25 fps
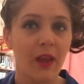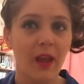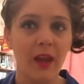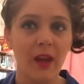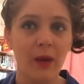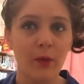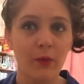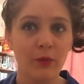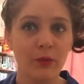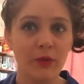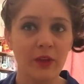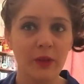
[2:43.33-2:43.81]

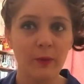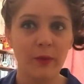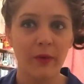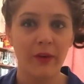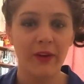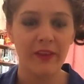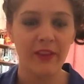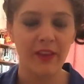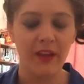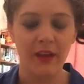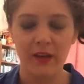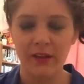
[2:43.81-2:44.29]
And I was really
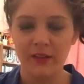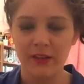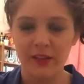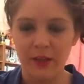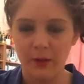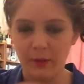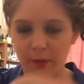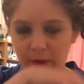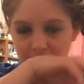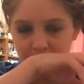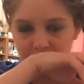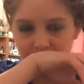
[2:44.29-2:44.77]
worried that, uh, you
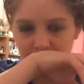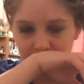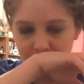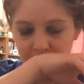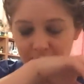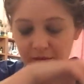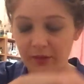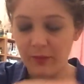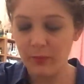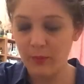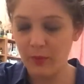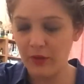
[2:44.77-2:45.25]
know, I'd,
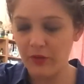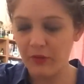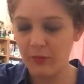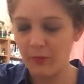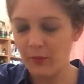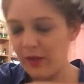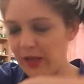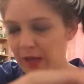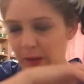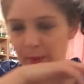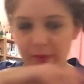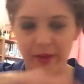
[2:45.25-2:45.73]
I'd smudge
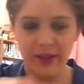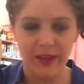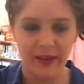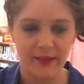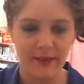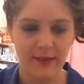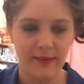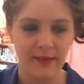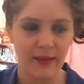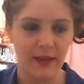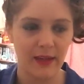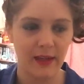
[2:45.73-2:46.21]
my lip
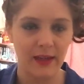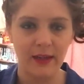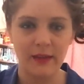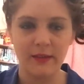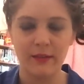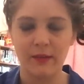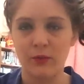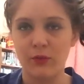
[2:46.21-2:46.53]
against things,